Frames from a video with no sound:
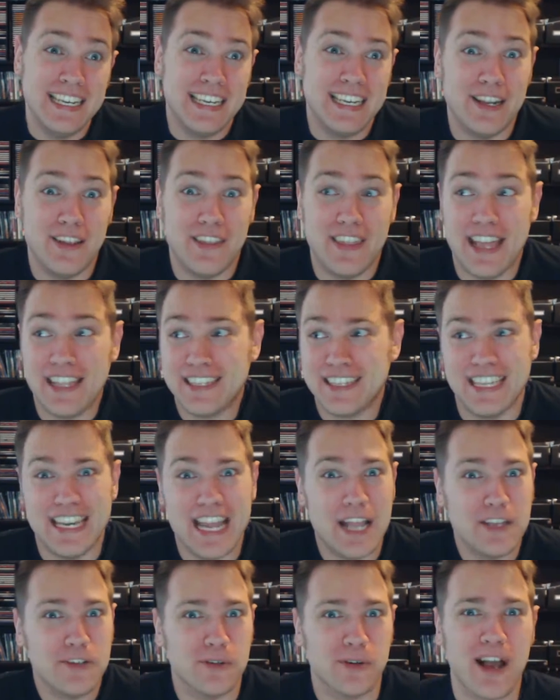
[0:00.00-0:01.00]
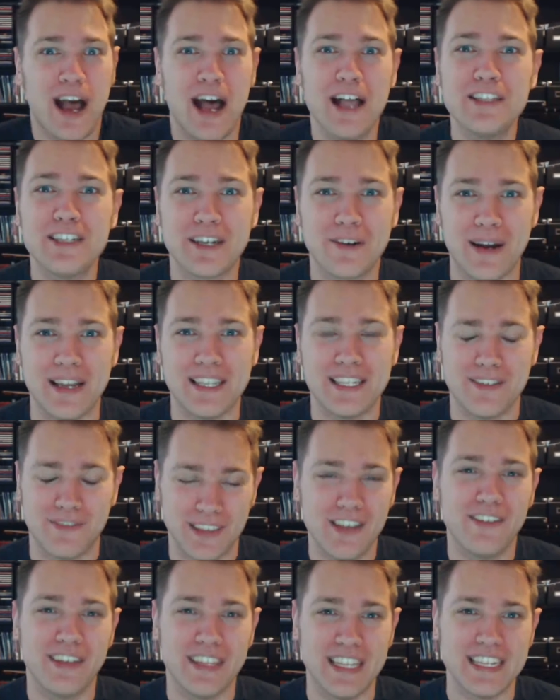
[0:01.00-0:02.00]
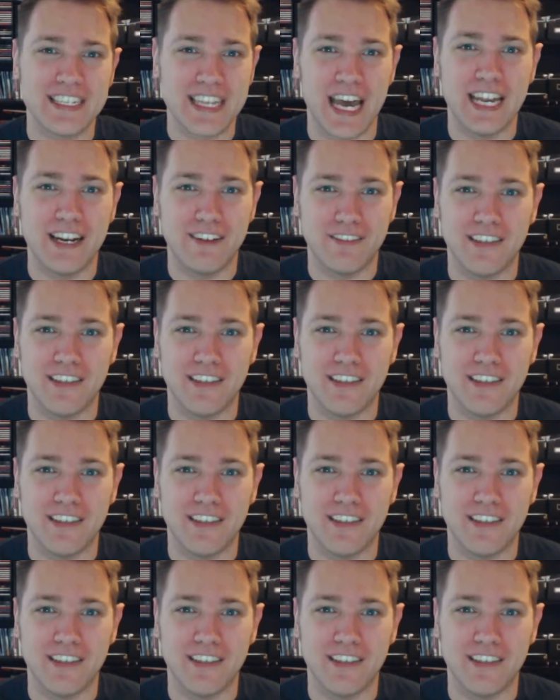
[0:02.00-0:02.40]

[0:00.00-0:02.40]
you know, that's the natural consequence of living this kind